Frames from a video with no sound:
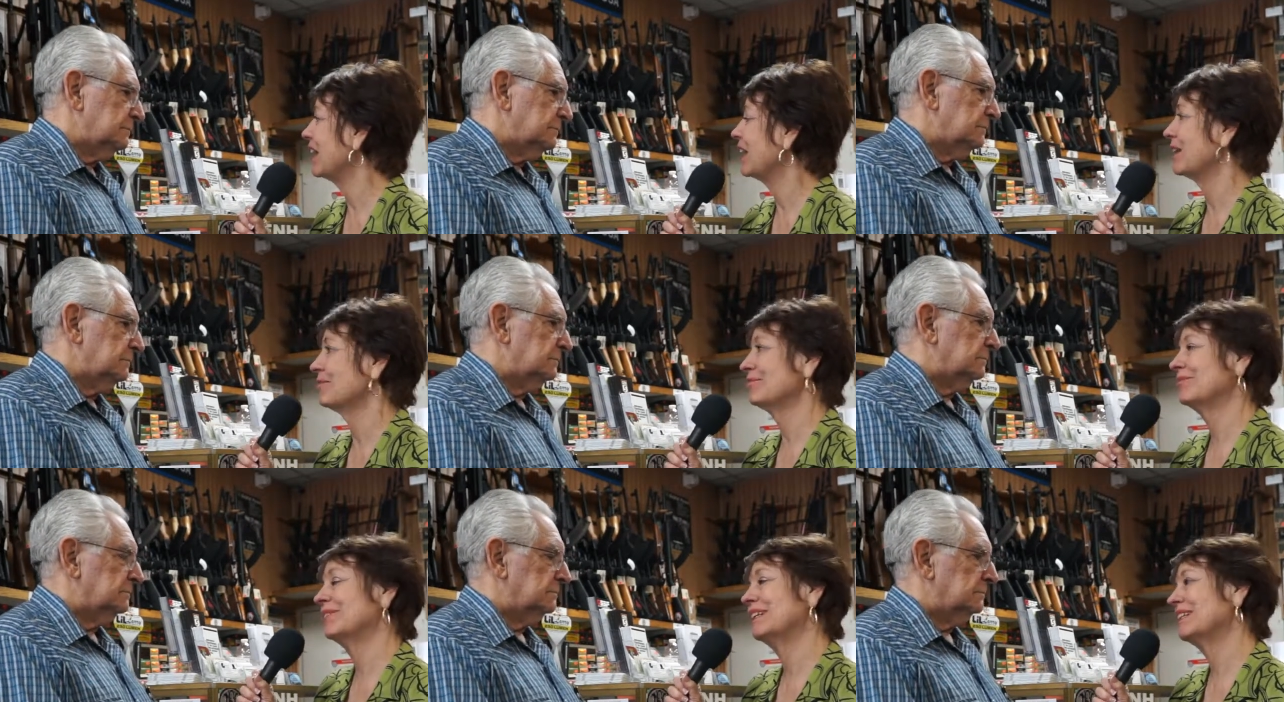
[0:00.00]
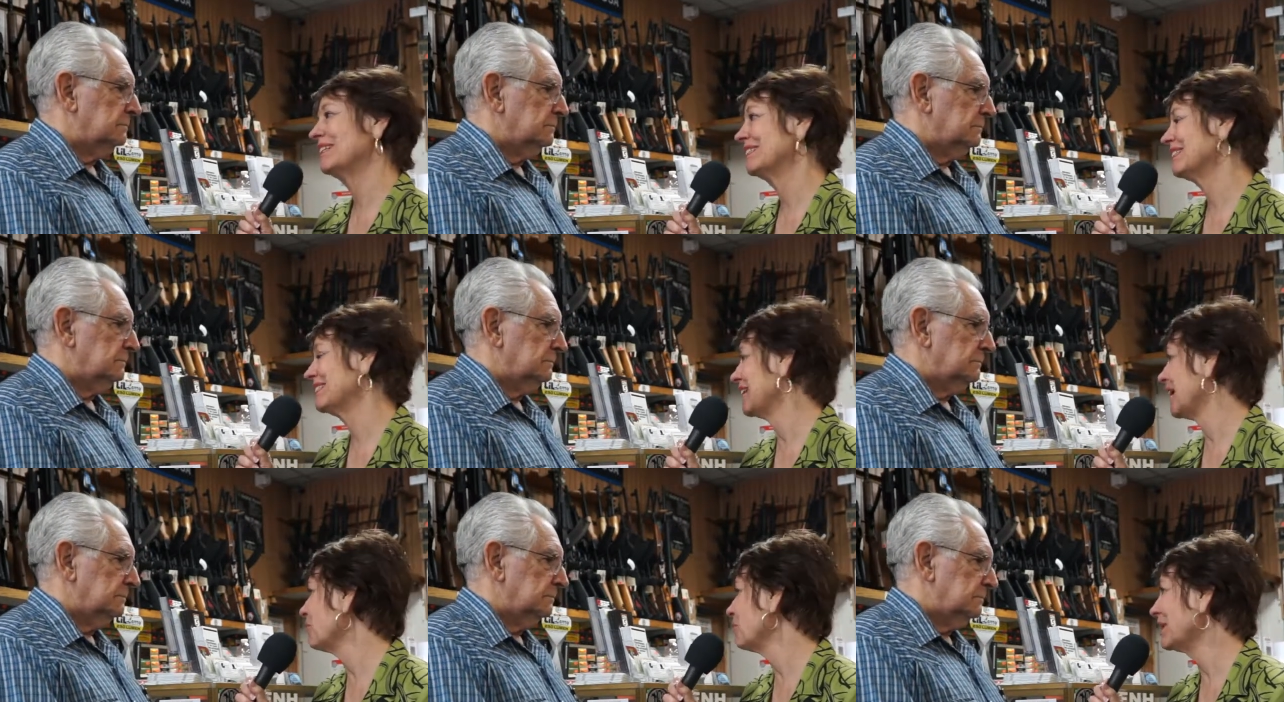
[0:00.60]
Speaker 1: um,
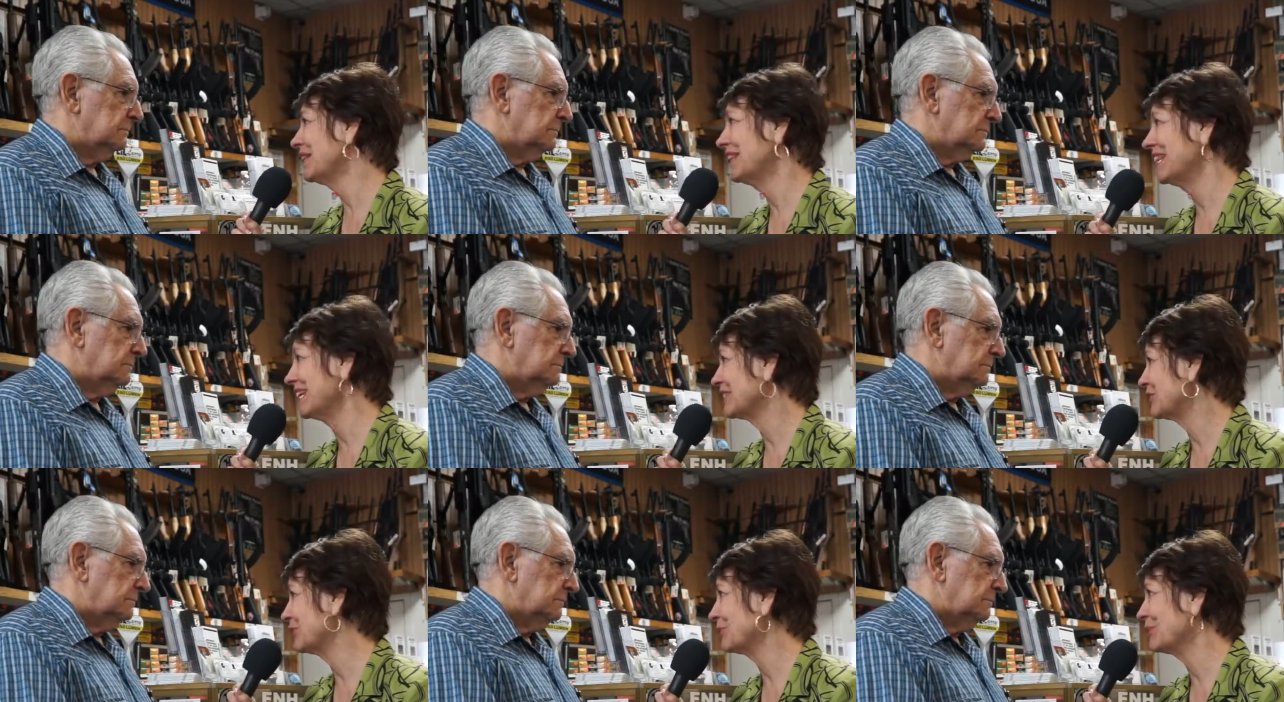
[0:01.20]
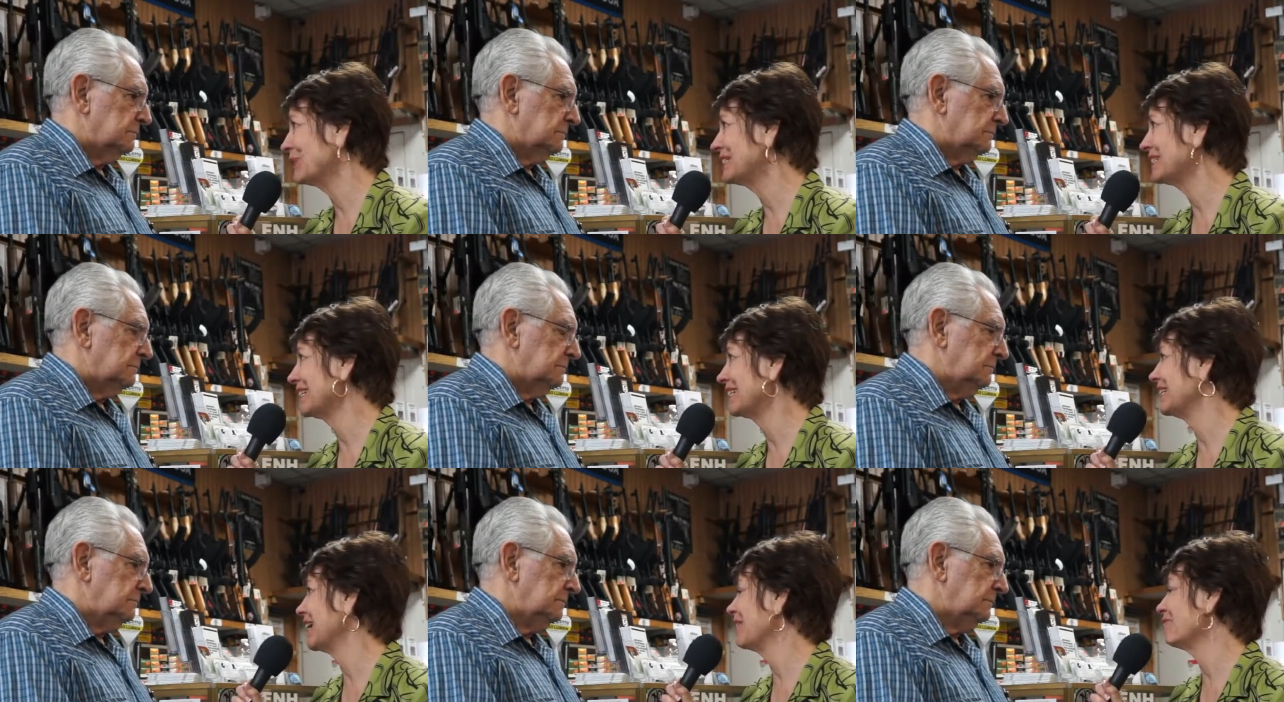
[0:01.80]
say one thing to us
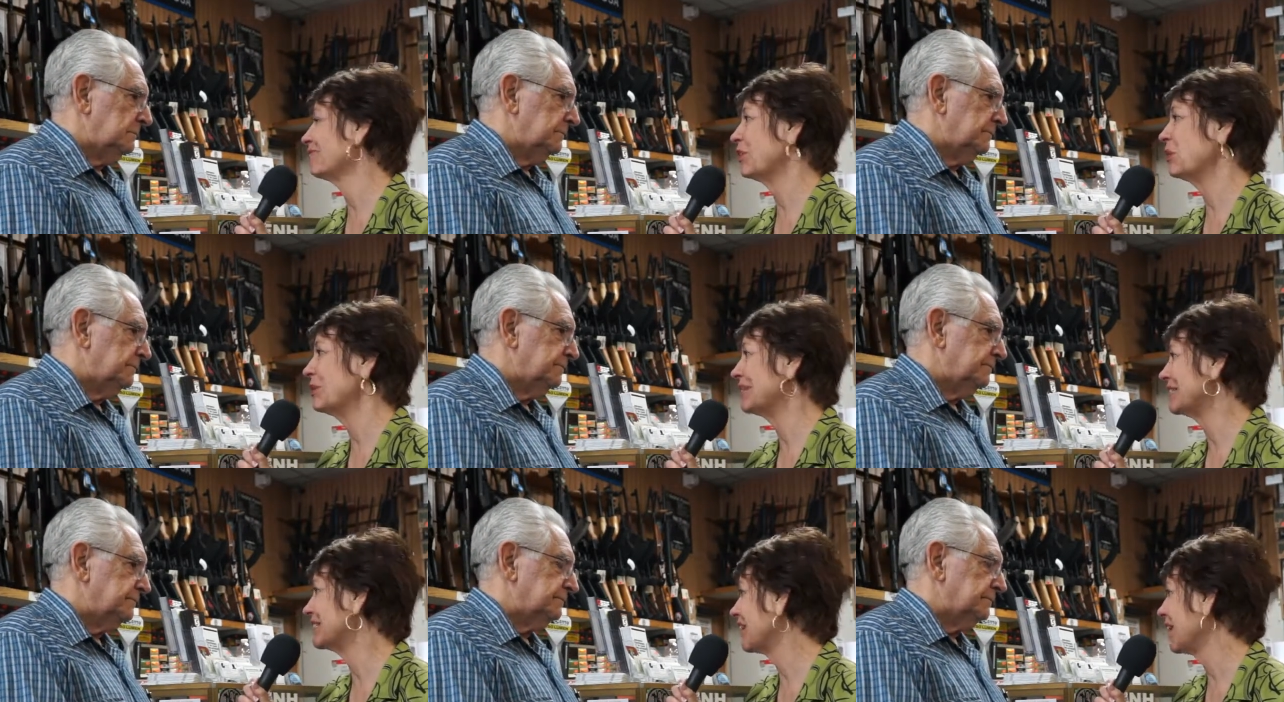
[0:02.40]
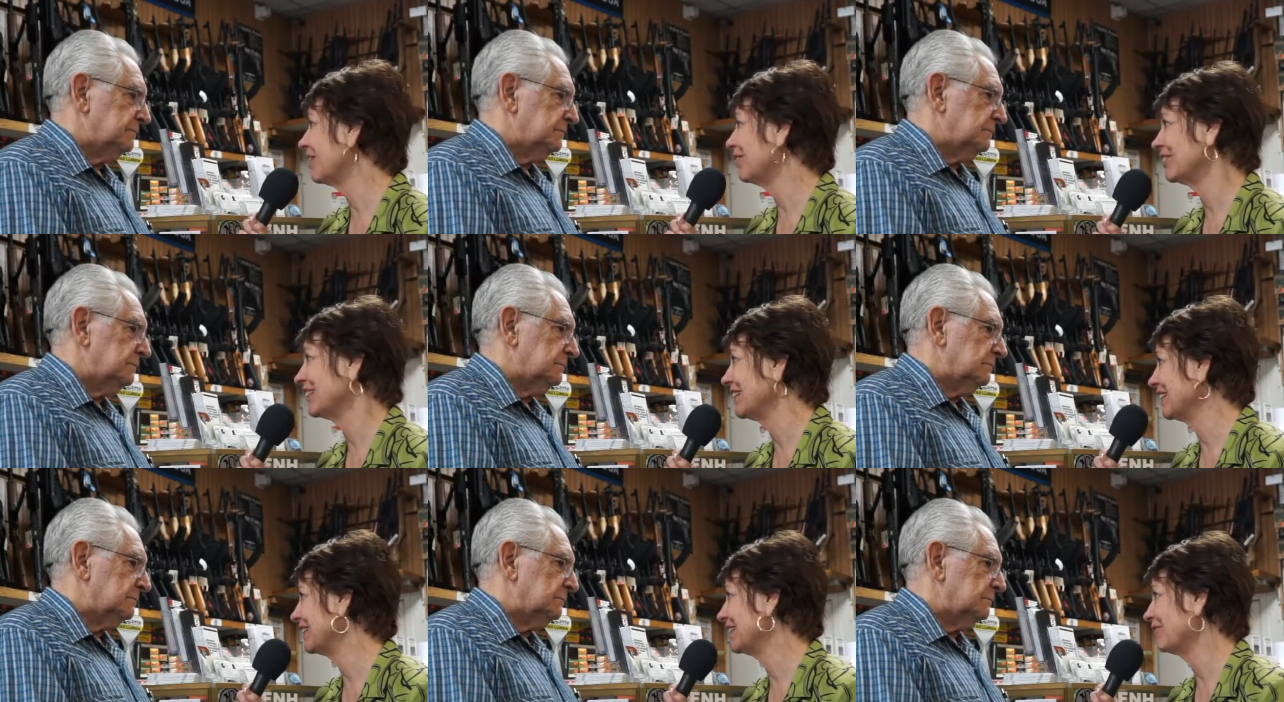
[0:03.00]
and yet vote
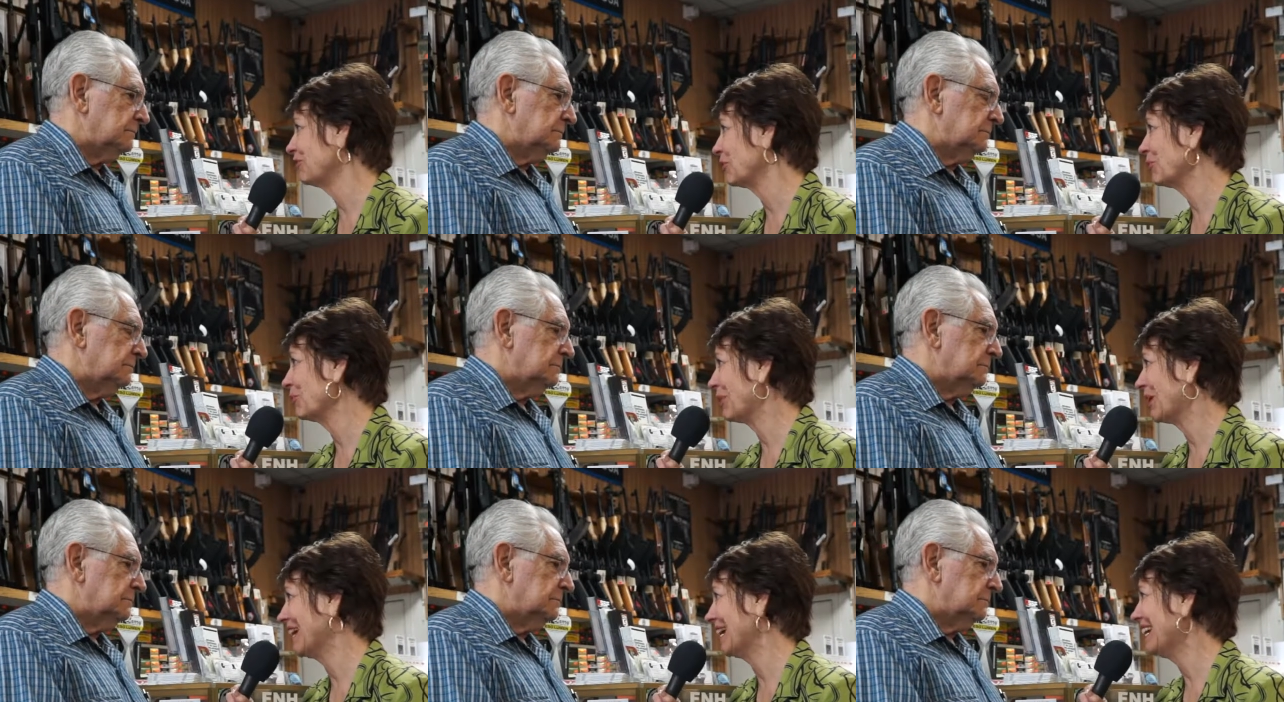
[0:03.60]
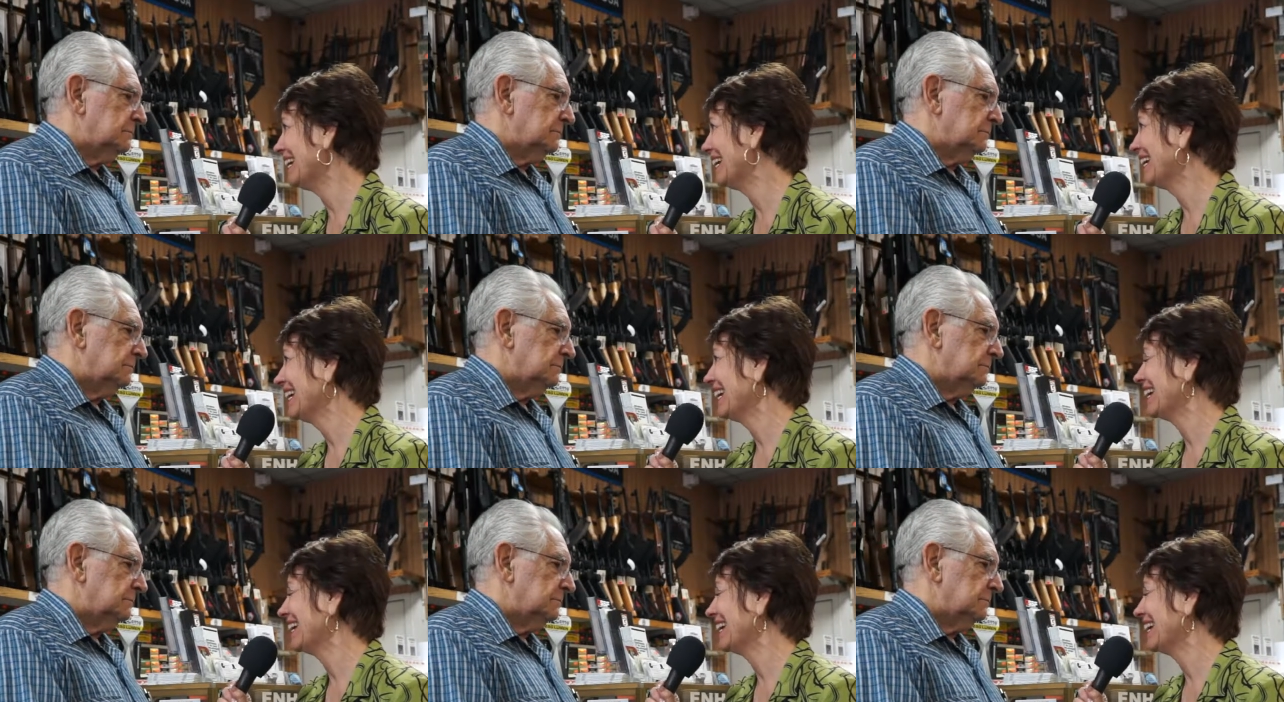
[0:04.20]
entirely the different way.